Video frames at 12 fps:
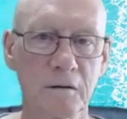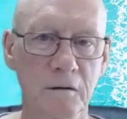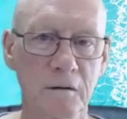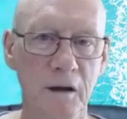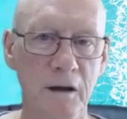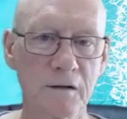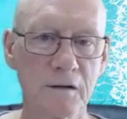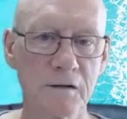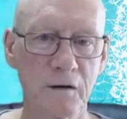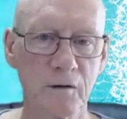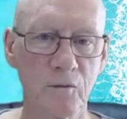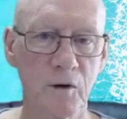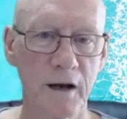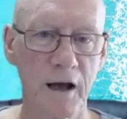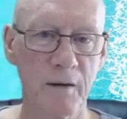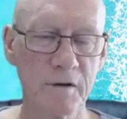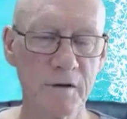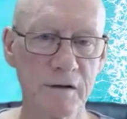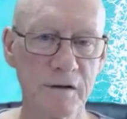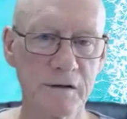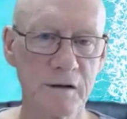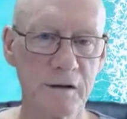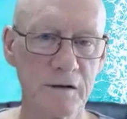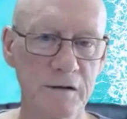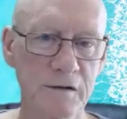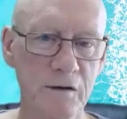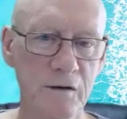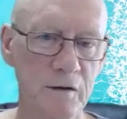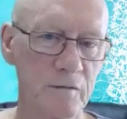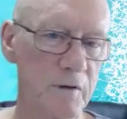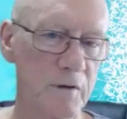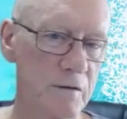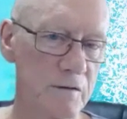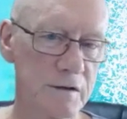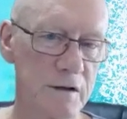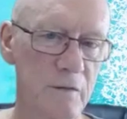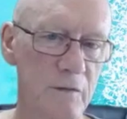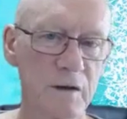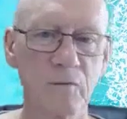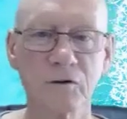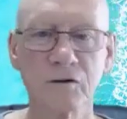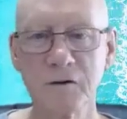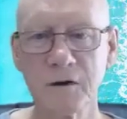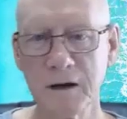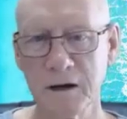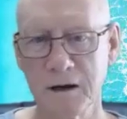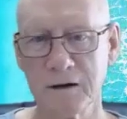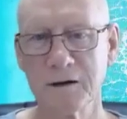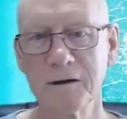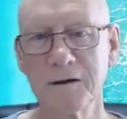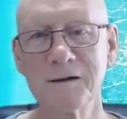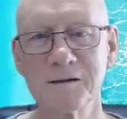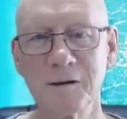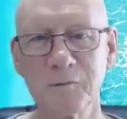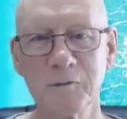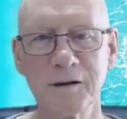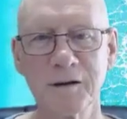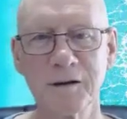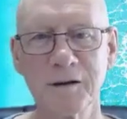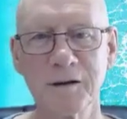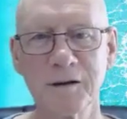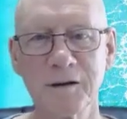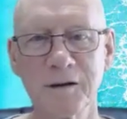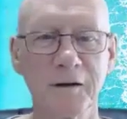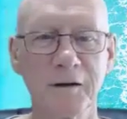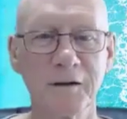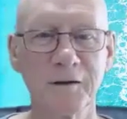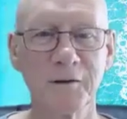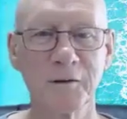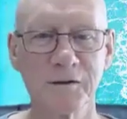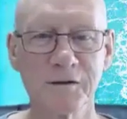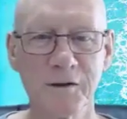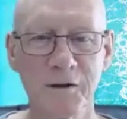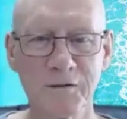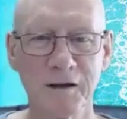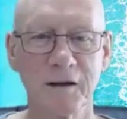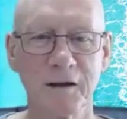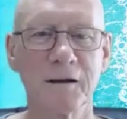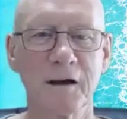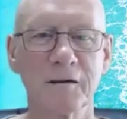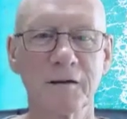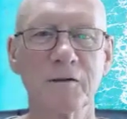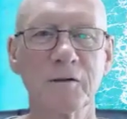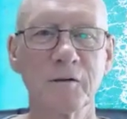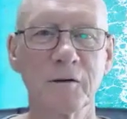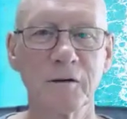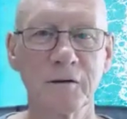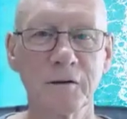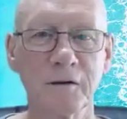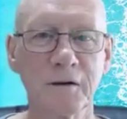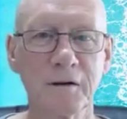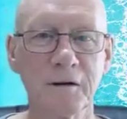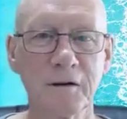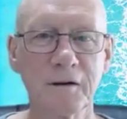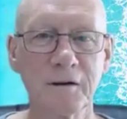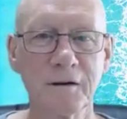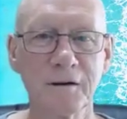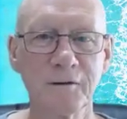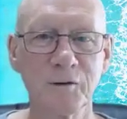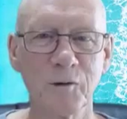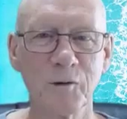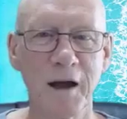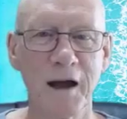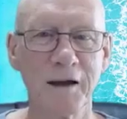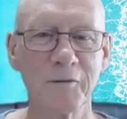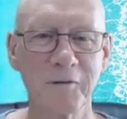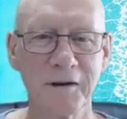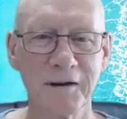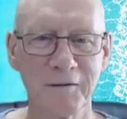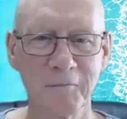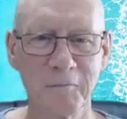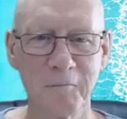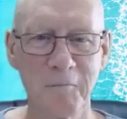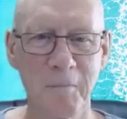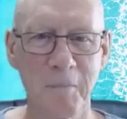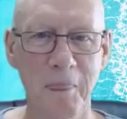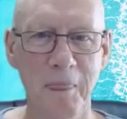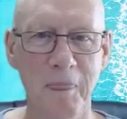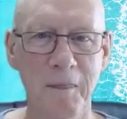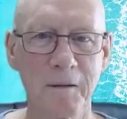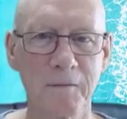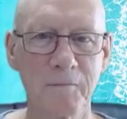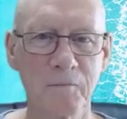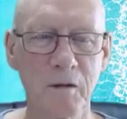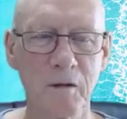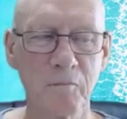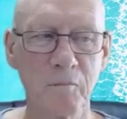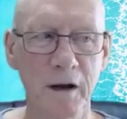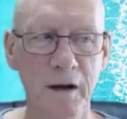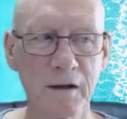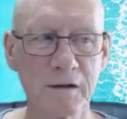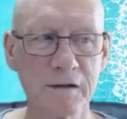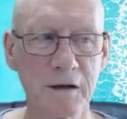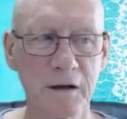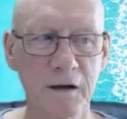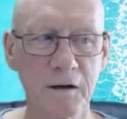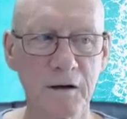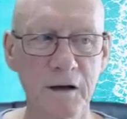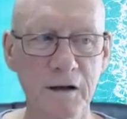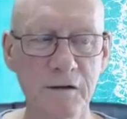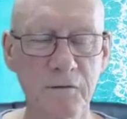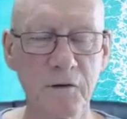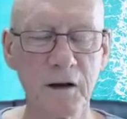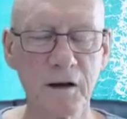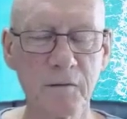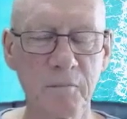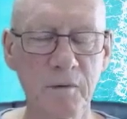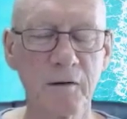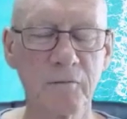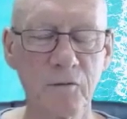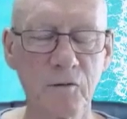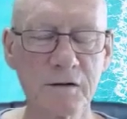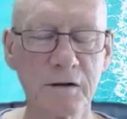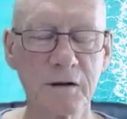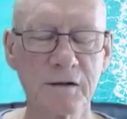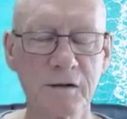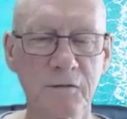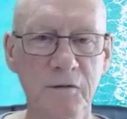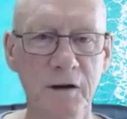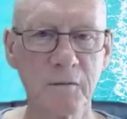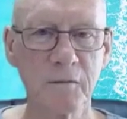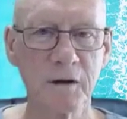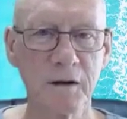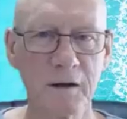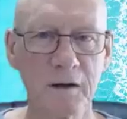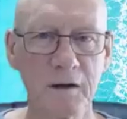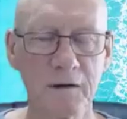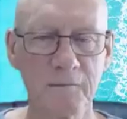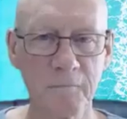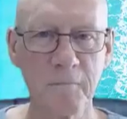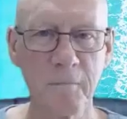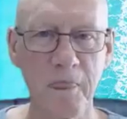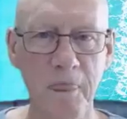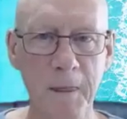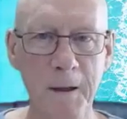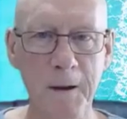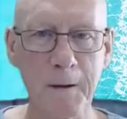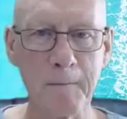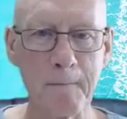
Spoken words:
And so what happens is that a certain event or something will trigger something in your body, and then you'll associate that to a bad event. But unfortunately, it's a fairly big killer. Yeah.